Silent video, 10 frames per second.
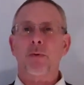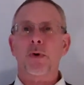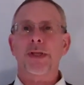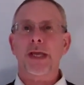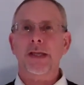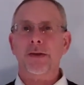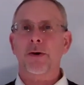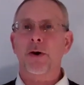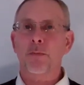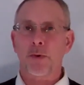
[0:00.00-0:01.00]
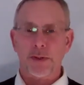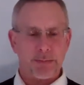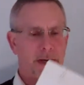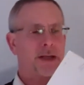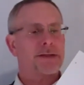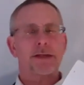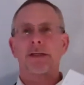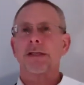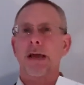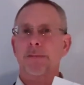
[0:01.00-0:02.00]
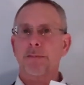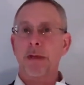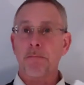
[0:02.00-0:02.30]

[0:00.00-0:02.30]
when they get their homeowners policy, this happens to be